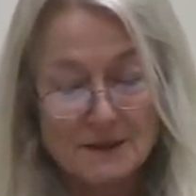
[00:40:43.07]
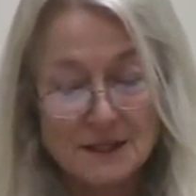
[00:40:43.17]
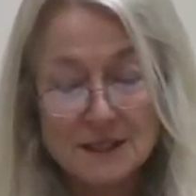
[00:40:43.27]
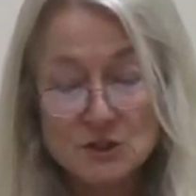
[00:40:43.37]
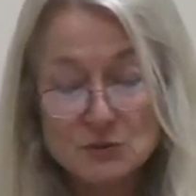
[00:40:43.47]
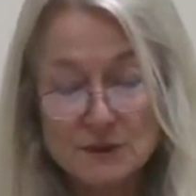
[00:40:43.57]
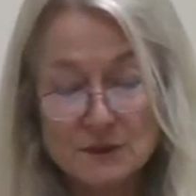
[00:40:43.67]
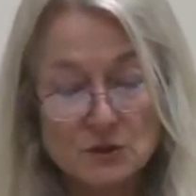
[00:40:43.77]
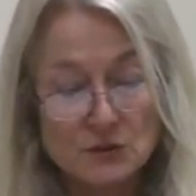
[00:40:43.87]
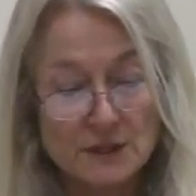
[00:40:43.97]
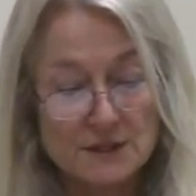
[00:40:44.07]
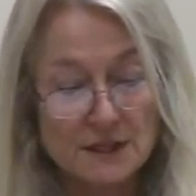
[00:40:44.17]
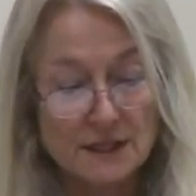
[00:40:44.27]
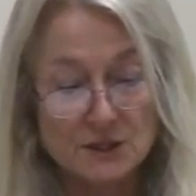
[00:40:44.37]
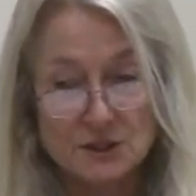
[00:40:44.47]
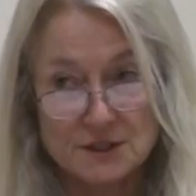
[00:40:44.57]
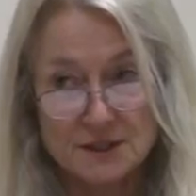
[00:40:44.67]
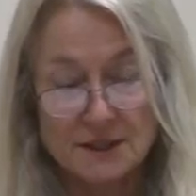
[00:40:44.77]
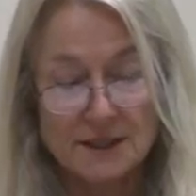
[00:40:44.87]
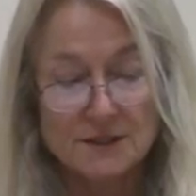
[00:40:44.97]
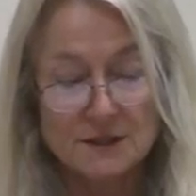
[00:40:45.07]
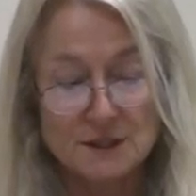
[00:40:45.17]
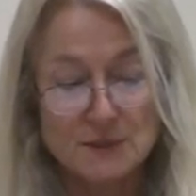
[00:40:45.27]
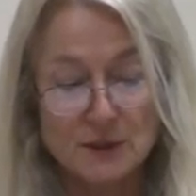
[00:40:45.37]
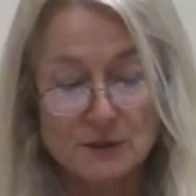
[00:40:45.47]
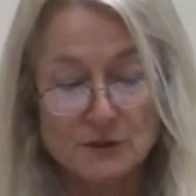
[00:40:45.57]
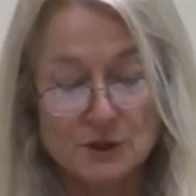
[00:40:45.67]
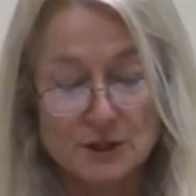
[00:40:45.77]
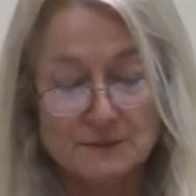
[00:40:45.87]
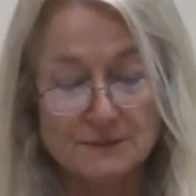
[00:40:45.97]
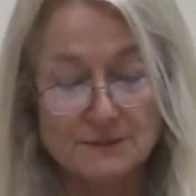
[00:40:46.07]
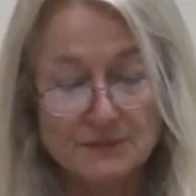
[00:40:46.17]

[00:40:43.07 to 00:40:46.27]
The history of the transactions that led to this partnership,